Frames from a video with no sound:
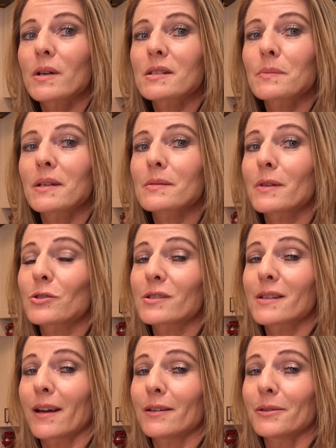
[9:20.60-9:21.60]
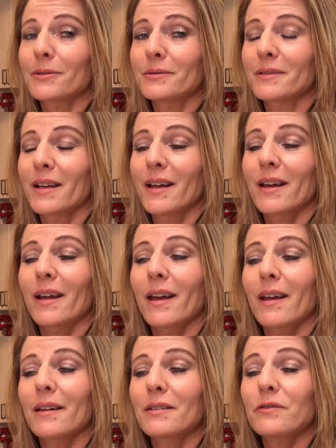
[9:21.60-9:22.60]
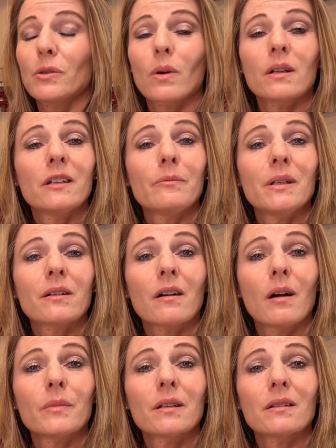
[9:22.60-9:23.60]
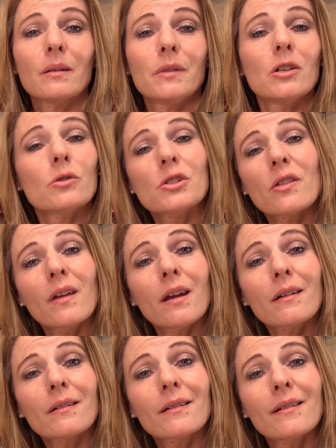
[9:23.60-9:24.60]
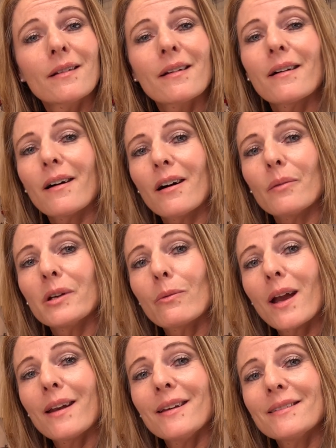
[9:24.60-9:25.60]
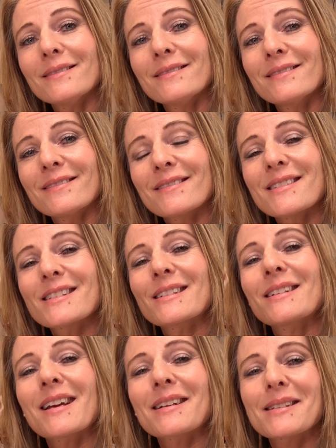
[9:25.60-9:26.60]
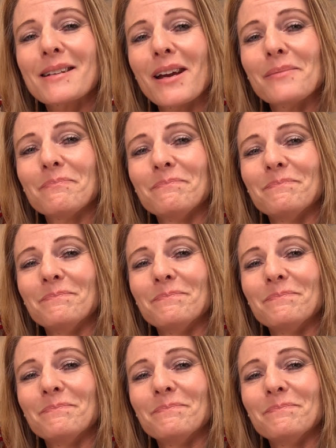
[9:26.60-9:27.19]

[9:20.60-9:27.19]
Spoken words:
recipe as much as I do. And if you want to leave me a comment and let me know what you think, I'll be waiting. See you next time.